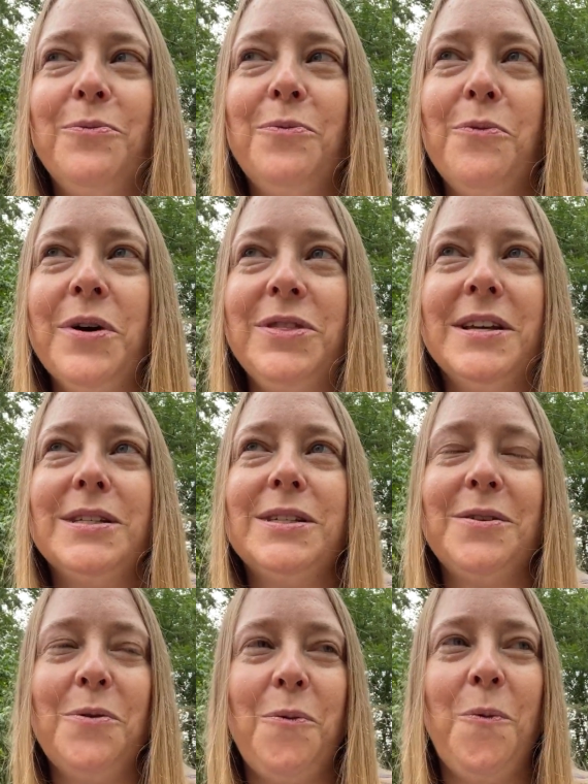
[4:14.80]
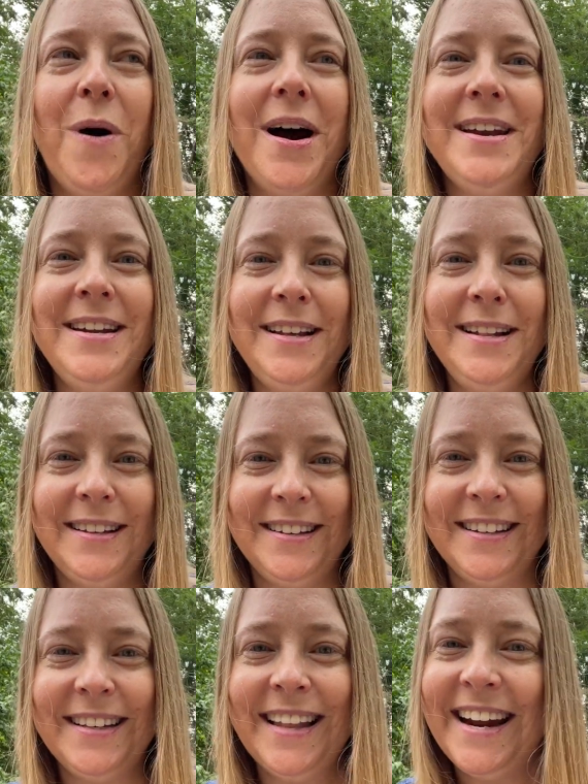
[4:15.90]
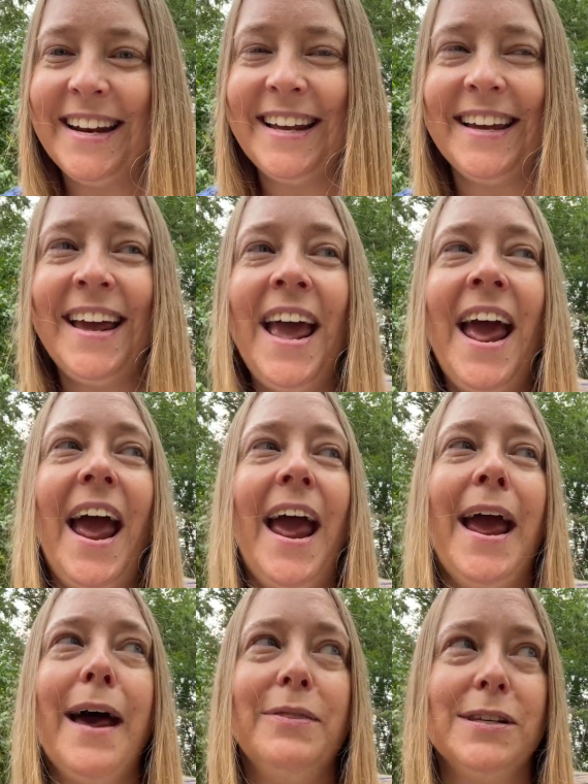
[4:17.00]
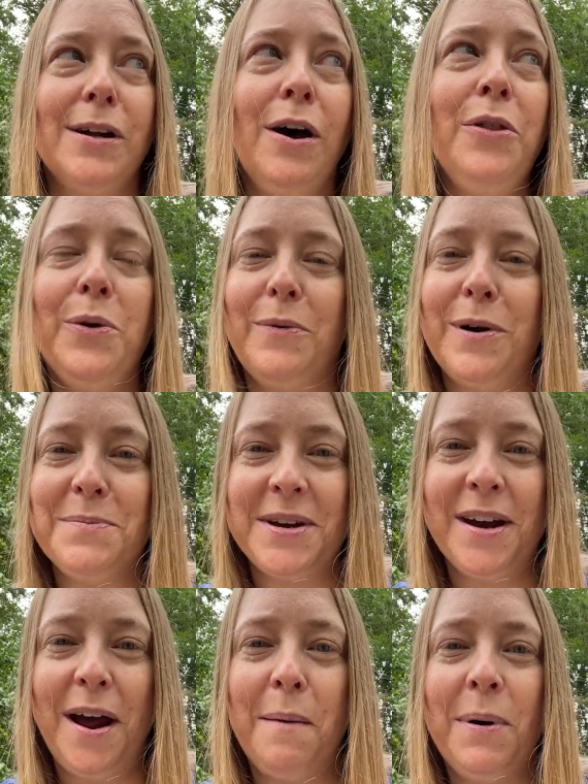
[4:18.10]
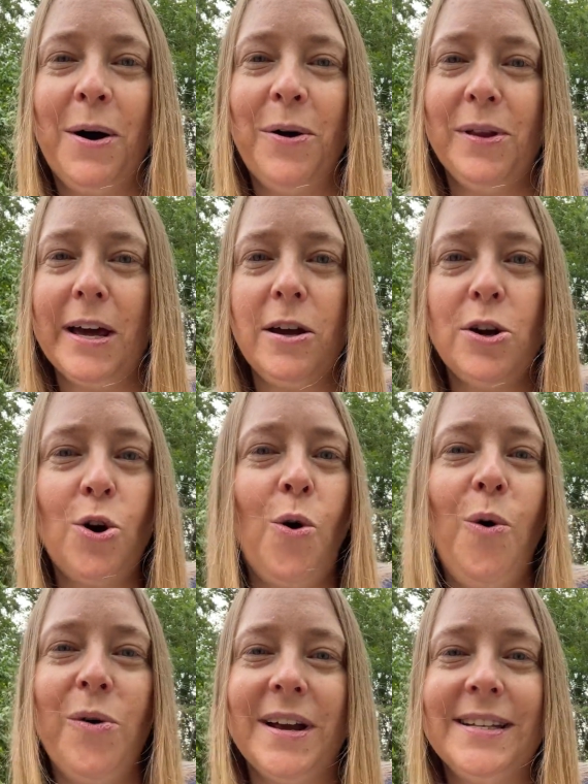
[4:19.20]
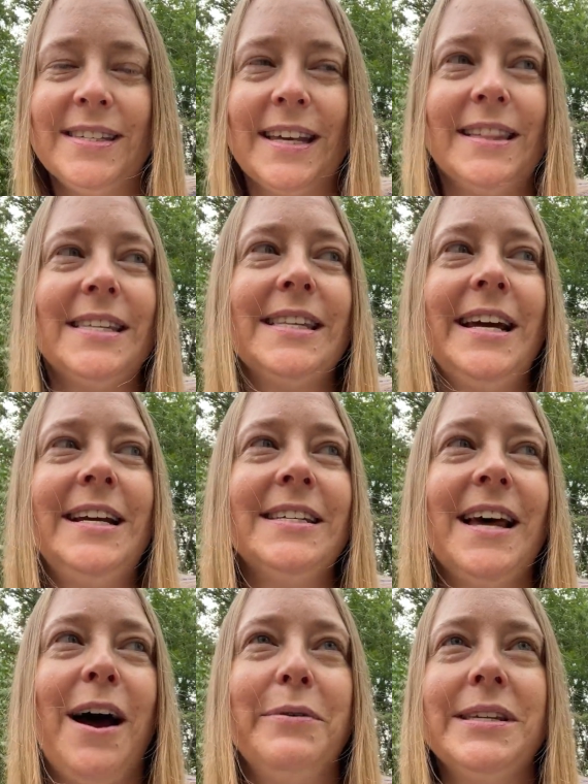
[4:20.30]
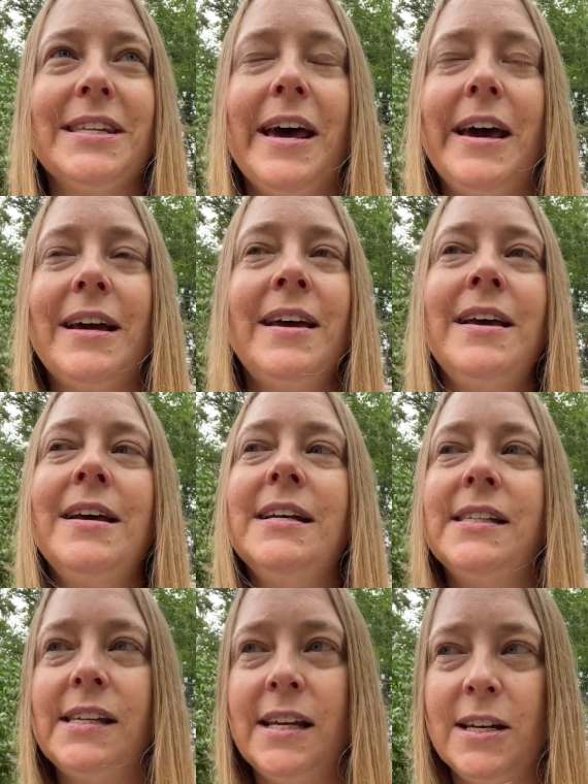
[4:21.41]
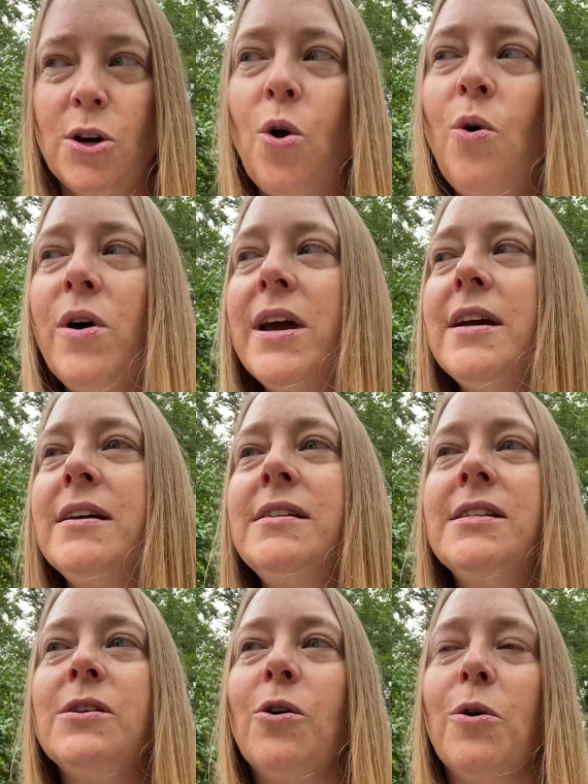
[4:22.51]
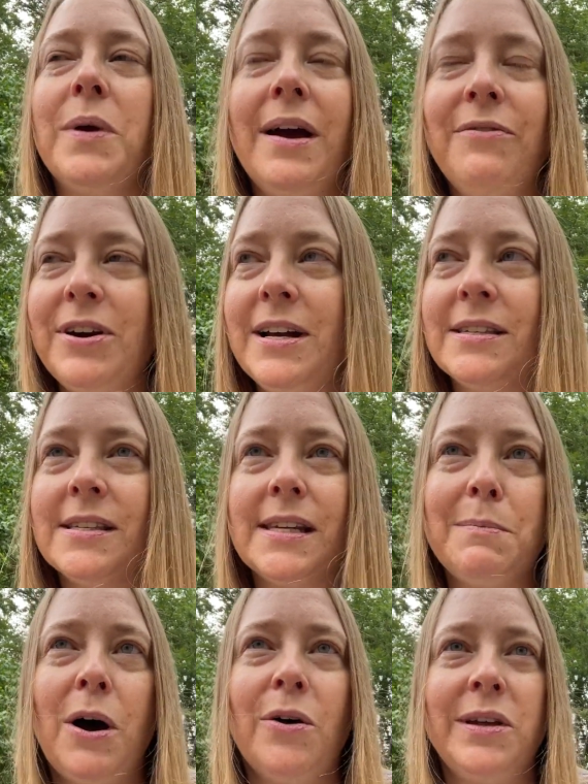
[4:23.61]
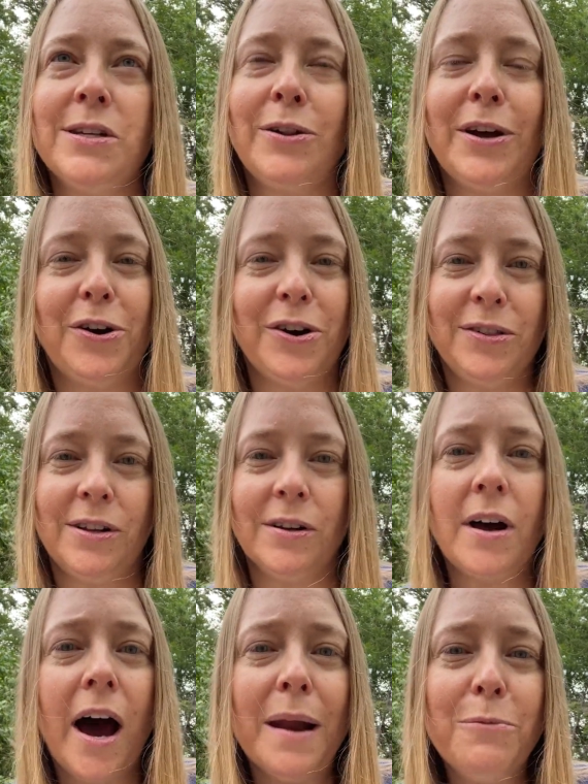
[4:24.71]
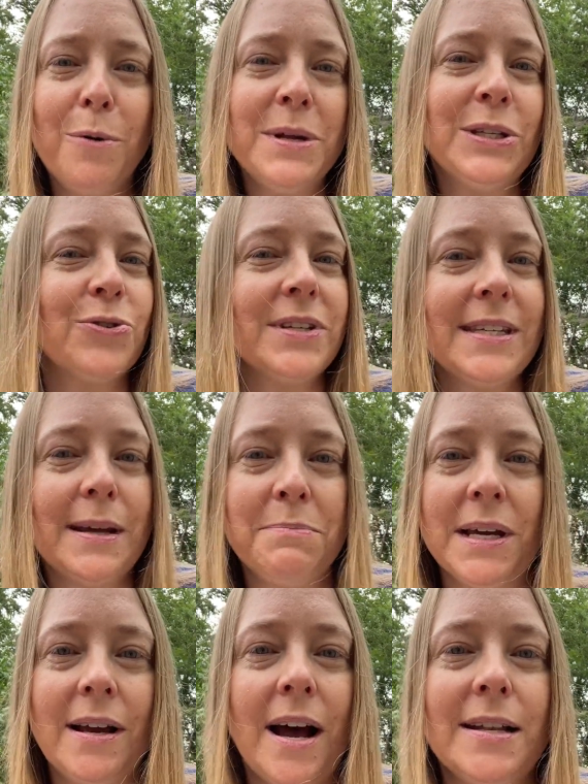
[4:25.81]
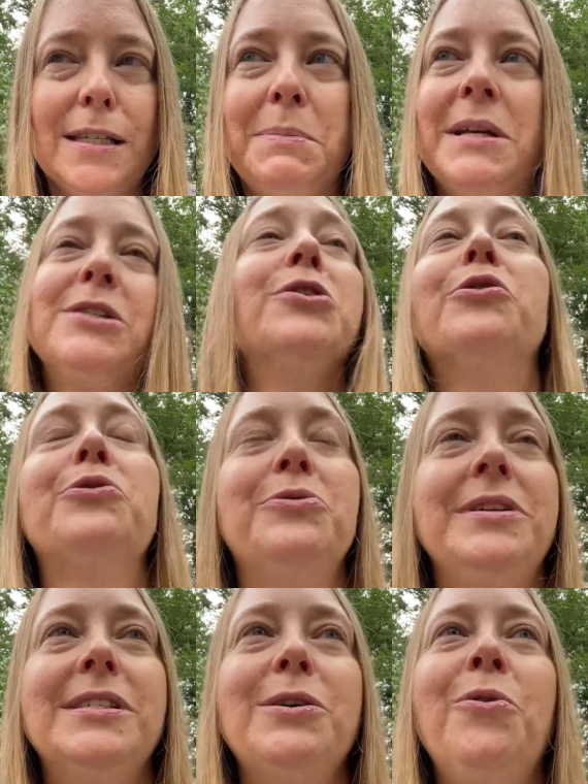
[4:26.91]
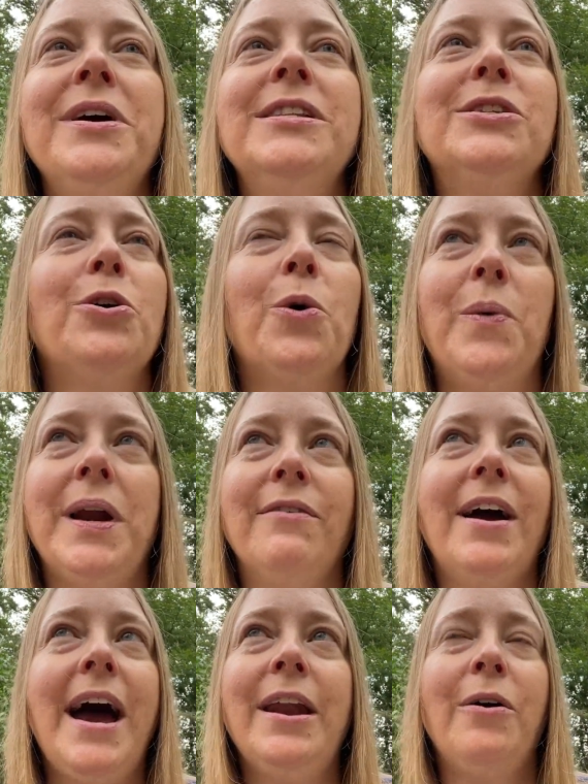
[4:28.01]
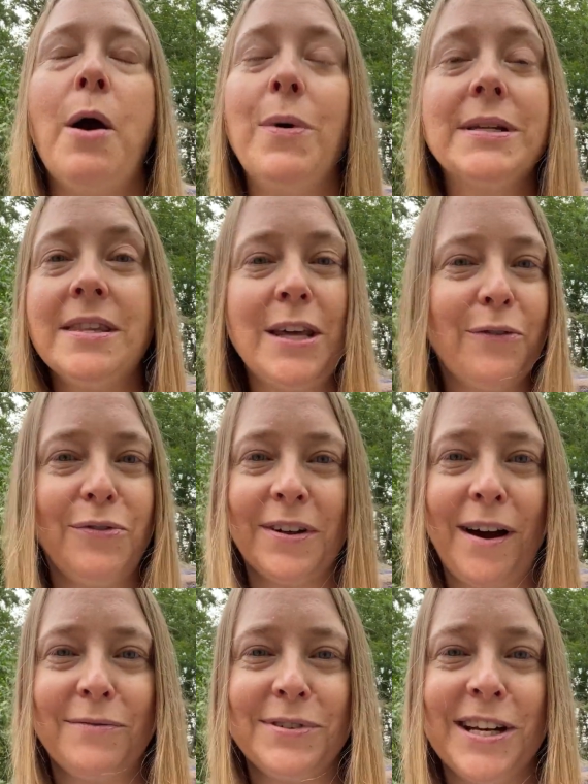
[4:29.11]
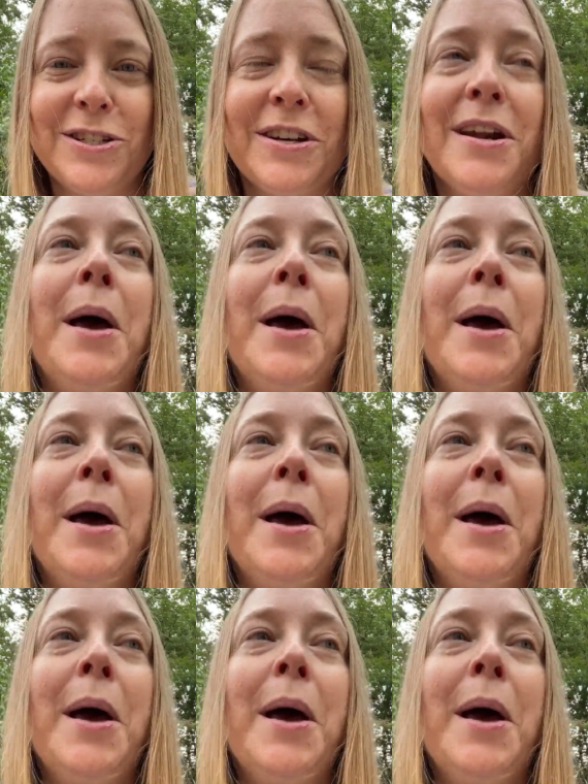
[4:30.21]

with this one lady and this other woman about like coins. Like this lady is always like seeing coins or whatever it is, and somehow these are like her little God moments or something. God speaks to her through these coins or whatever. I wasn't there for the conversation,